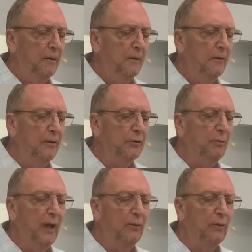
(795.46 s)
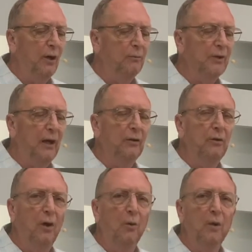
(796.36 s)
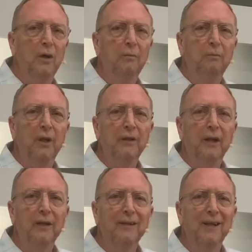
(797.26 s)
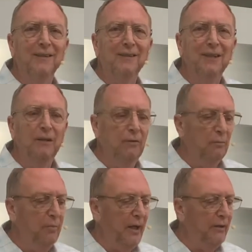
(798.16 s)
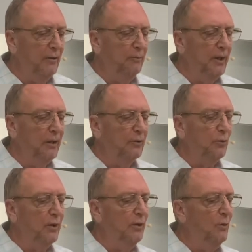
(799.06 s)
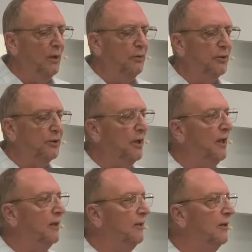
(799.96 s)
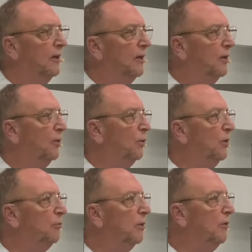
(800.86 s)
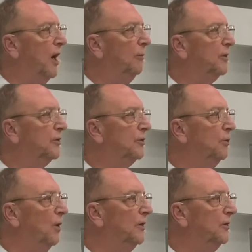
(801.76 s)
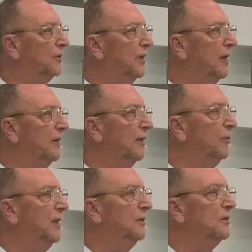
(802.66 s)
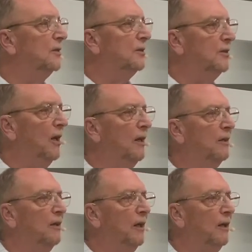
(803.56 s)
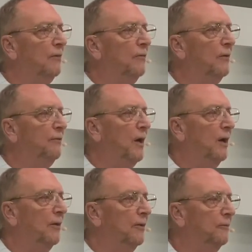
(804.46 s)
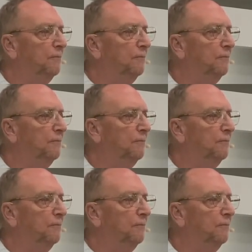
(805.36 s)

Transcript: This man who comes out of nowhere, but yet it gets even better because when you understand the word Barabbas, you'll understand that it means son of the Father.